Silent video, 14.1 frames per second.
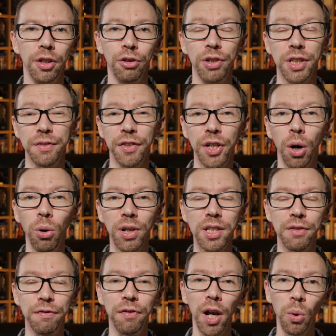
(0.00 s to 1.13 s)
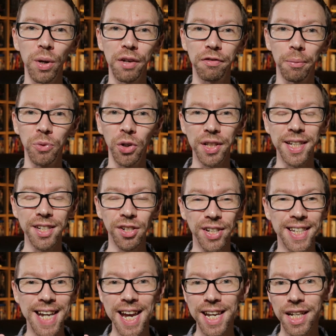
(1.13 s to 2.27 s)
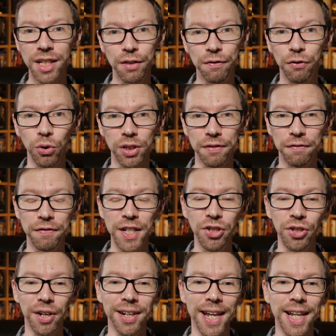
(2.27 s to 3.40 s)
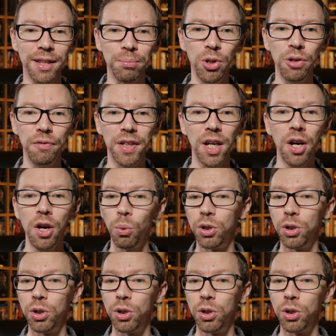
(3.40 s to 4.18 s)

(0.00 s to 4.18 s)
Christopher Nolan's following from 1998, his first feature length movie,